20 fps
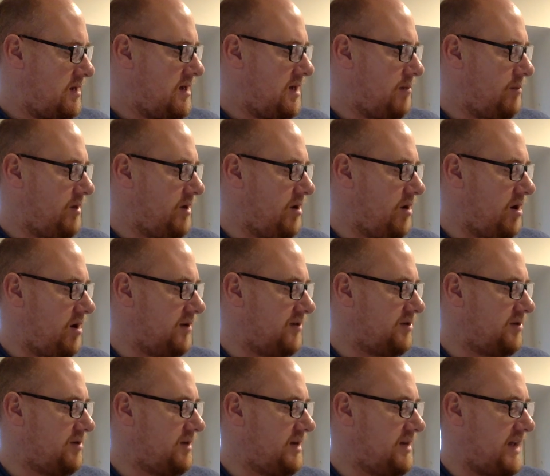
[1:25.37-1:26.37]
And we
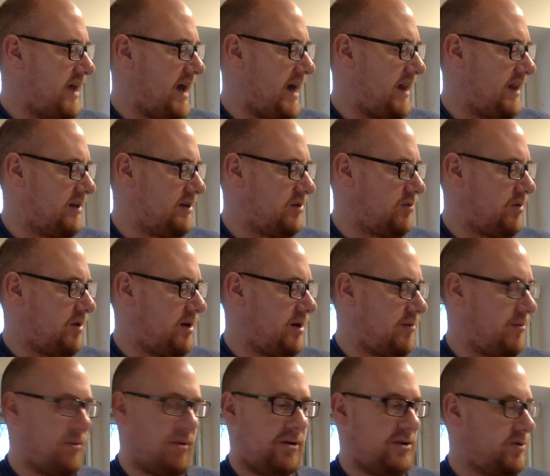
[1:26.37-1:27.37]
also need to add it to our
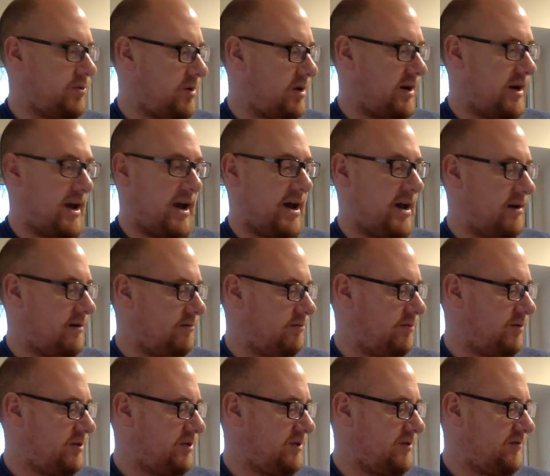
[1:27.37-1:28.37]
9,
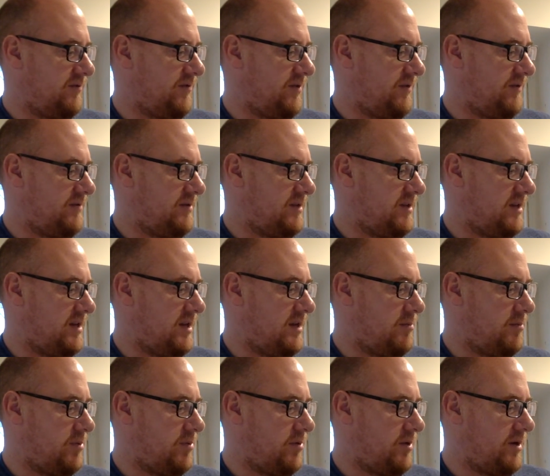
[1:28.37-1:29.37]
which is
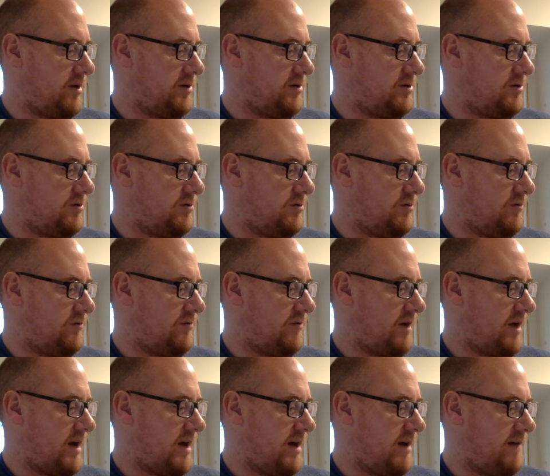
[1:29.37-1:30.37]

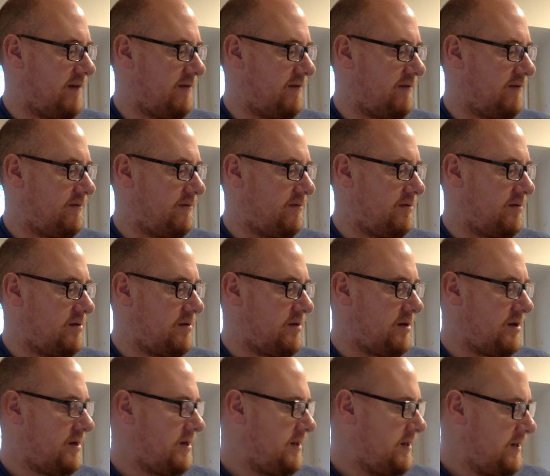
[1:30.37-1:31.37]
15.25.
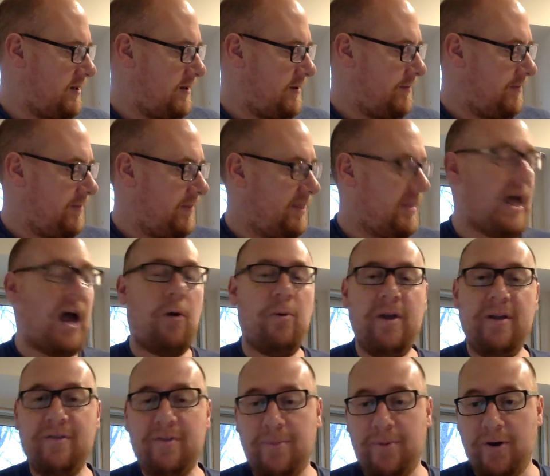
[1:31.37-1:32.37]
Now
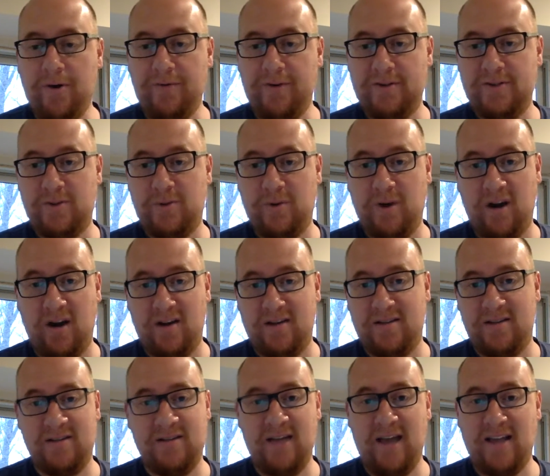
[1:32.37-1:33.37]
we have a perfect square.
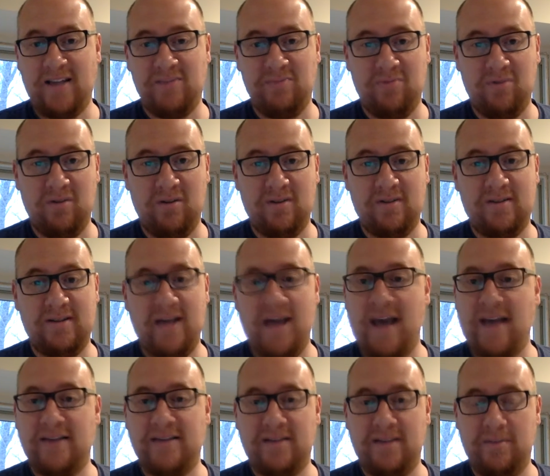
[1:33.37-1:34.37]
It's a decimal, it's
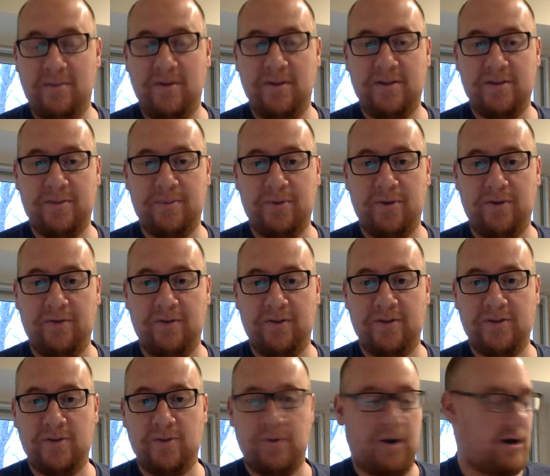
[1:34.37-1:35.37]
nasty, but it's a perfect
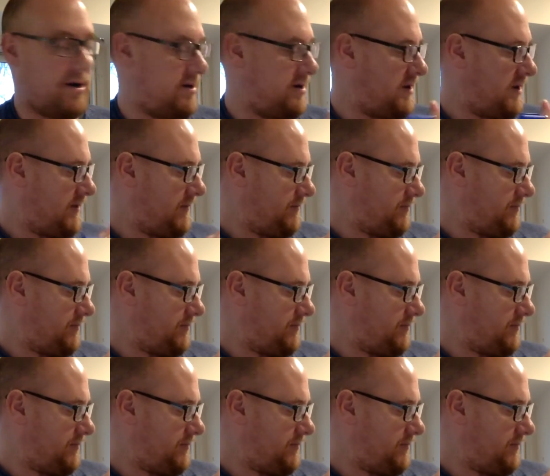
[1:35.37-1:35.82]
square.